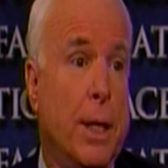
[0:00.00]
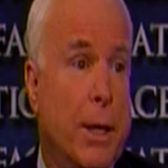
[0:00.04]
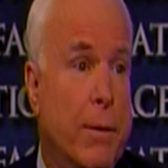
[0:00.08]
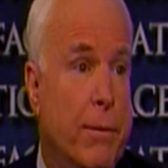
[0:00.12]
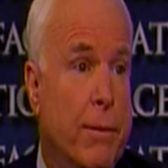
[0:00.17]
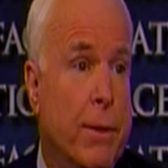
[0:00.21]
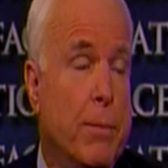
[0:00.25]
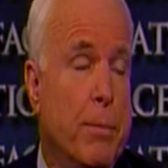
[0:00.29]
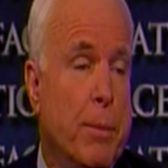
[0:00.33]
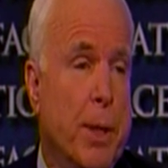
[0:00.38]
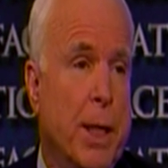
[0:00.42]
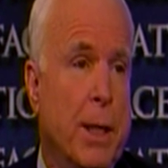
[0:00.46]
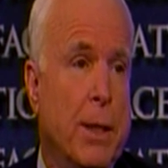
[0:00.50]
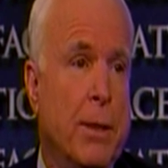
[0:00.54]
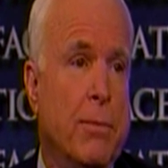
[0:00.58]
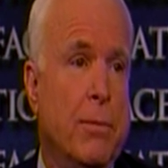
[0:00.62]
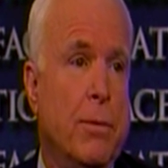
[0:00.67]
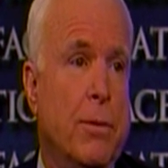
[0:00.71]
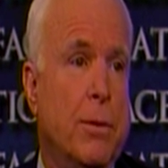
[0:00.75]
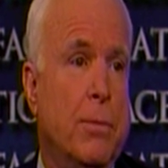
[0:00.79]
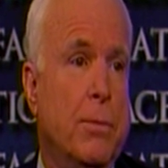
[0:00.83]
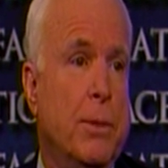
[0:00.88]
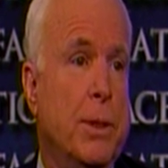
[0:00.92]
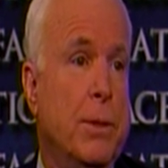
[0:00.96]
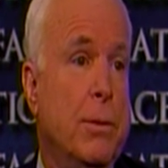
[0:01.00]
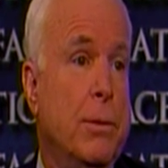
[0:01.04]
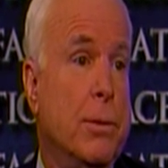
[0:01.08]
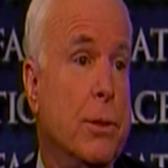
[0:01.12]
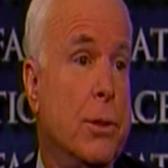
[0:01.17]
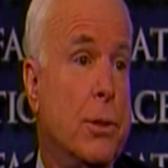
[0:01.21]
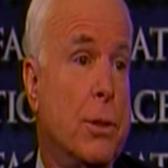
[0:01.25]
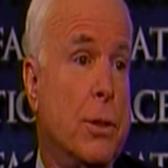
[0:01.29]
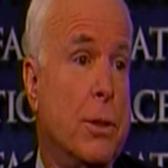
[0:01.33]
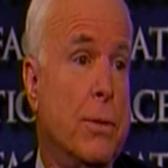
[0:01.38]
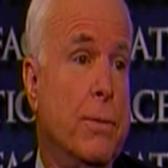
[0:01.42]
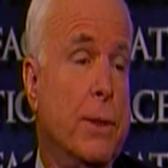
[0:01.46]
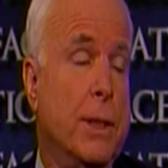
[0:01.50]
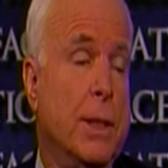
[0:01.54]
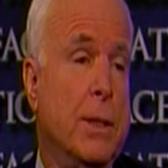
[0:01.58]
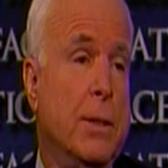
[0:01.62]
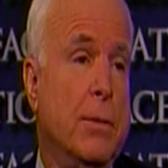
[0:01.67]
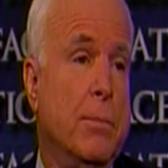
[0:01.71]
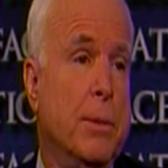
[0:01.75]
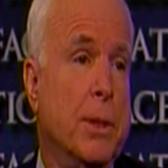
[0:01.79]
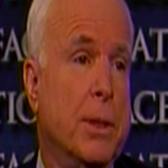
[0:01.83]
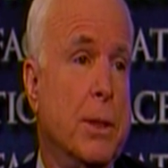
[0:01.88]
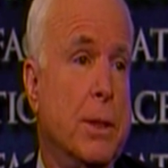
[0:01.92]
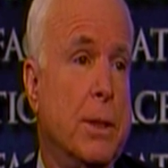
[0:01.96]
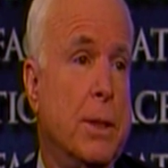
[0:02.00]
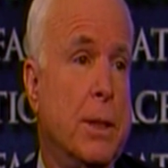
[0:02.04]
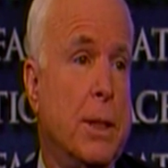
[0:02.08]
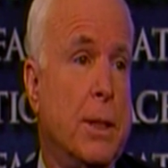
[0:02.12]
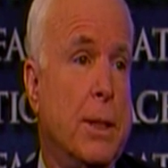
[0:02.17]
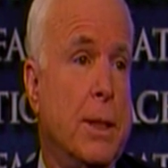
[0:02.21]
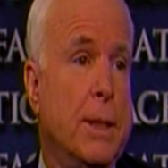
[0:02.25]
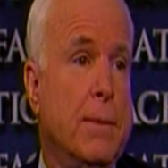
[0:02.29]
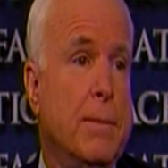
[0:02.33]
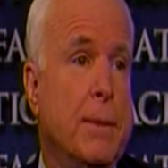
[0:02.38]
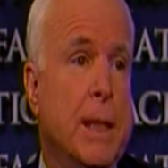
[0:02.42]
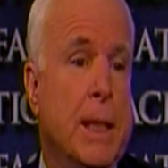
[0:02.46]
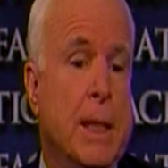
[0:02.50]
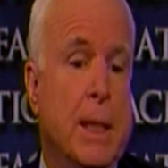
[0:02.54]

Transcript: every man and woman who is serving in the military